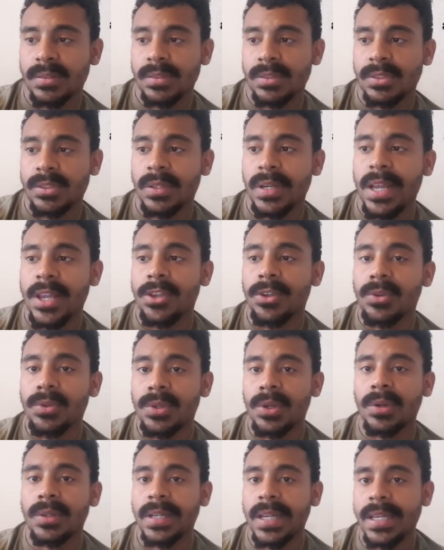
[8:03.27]
so that you
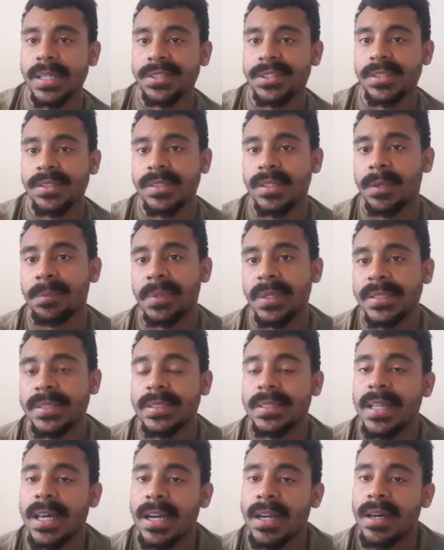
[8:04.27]
know that it's your stuff, because
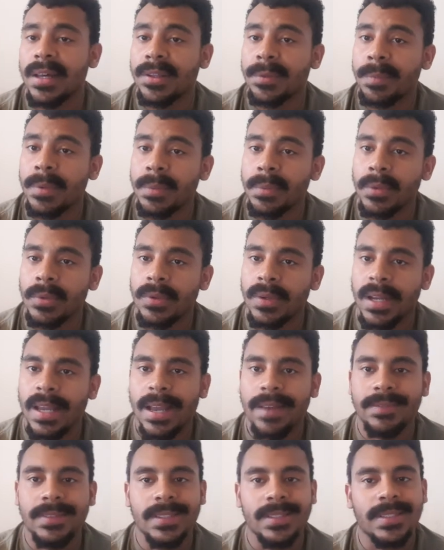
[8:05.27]
a lot of other people are going to
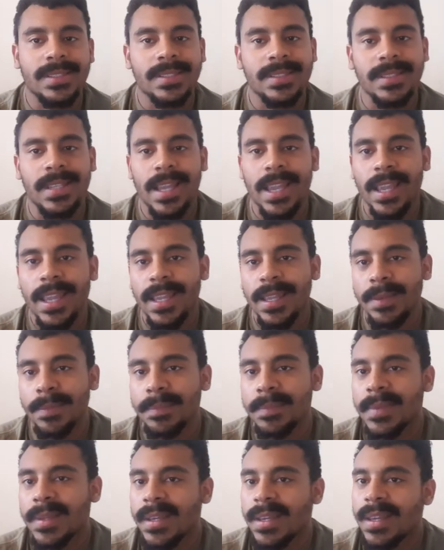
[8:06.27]
have the
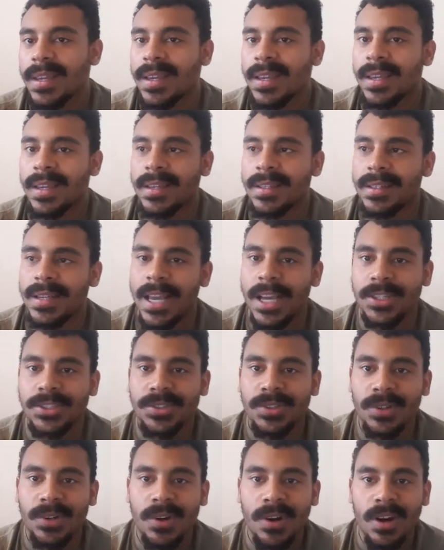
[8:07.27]
same
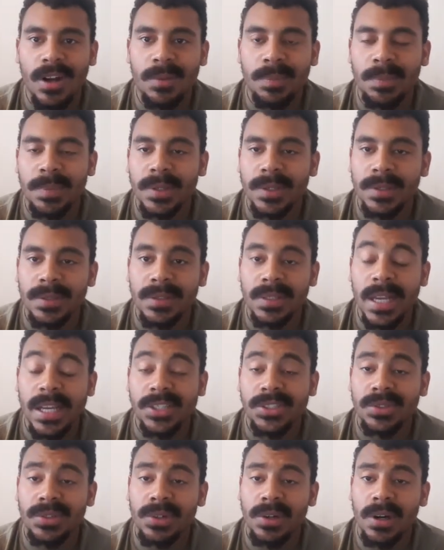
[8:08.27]
National Guard
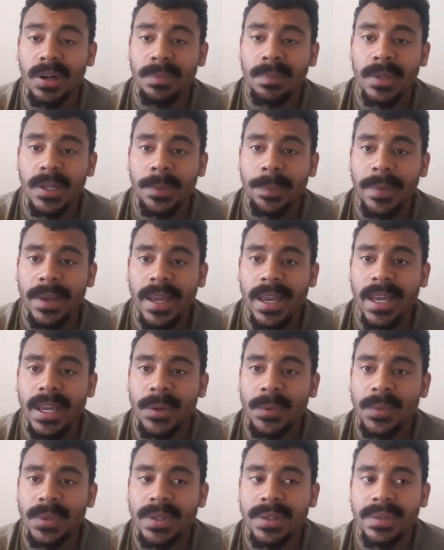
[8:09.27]
book
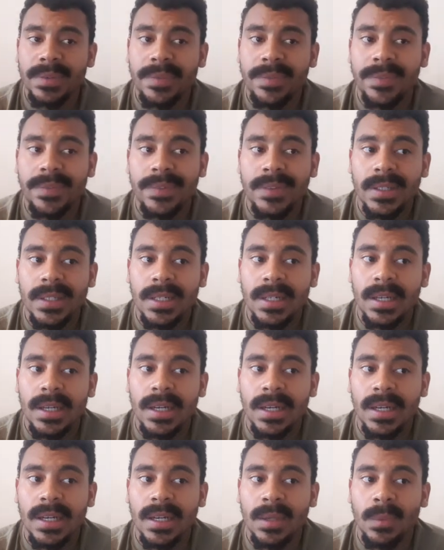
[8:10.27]
bag with
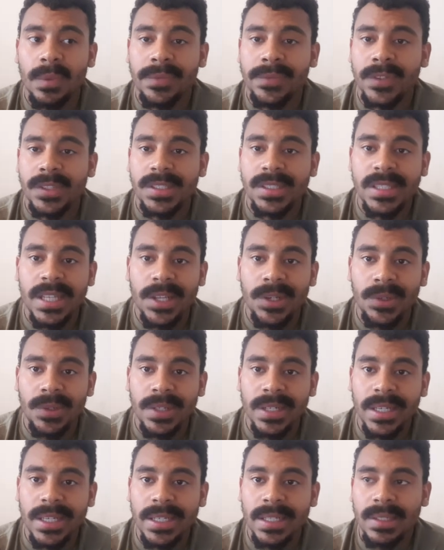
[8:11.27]
your state
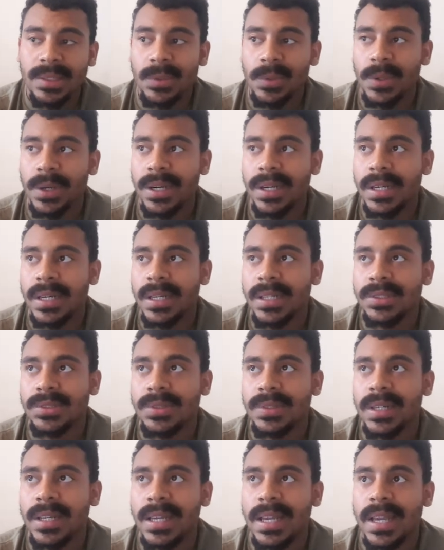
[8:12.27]
on it, or it's
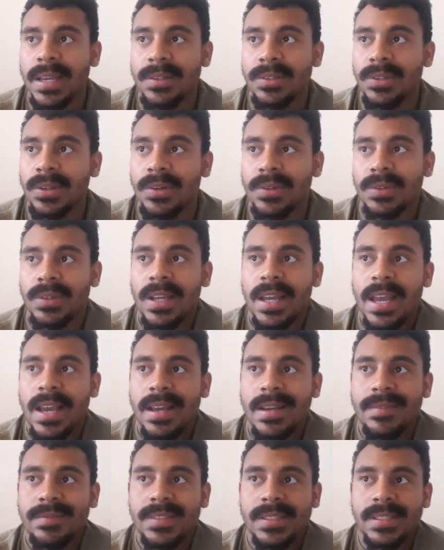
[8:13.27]
you're gonna
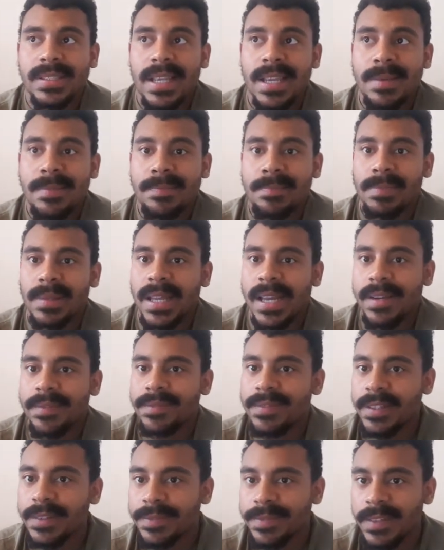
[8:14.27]
have the same black
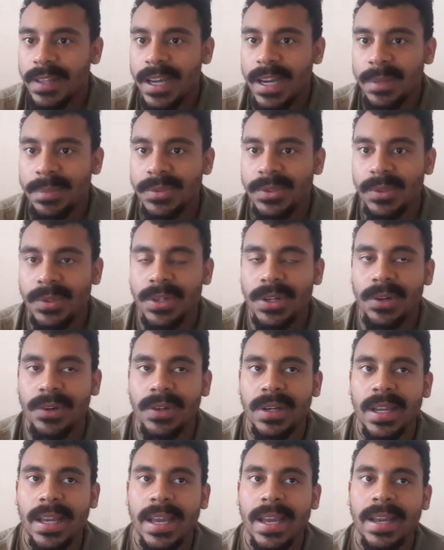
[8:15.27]
flip flops, or you're
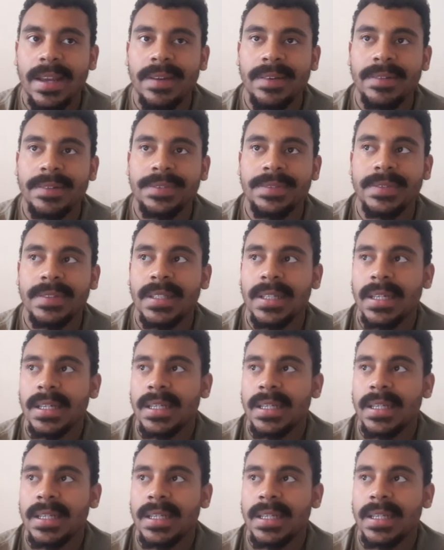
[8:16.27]
gonna have